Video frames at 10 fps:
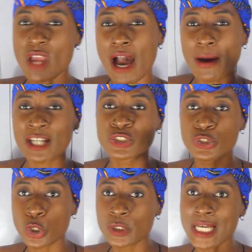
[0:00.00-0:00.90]
our
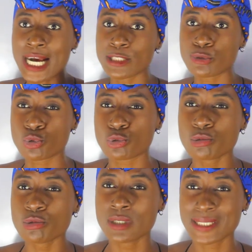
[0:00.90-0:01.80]
shoulder
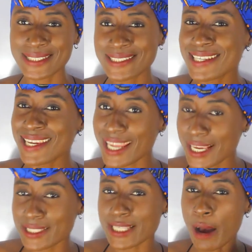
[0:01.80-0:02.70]
to knee
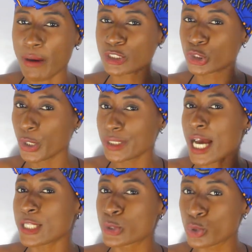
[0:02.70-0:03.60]
length.
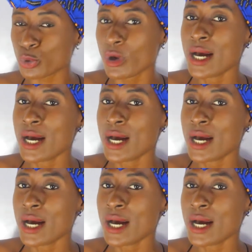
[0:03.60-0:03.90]
So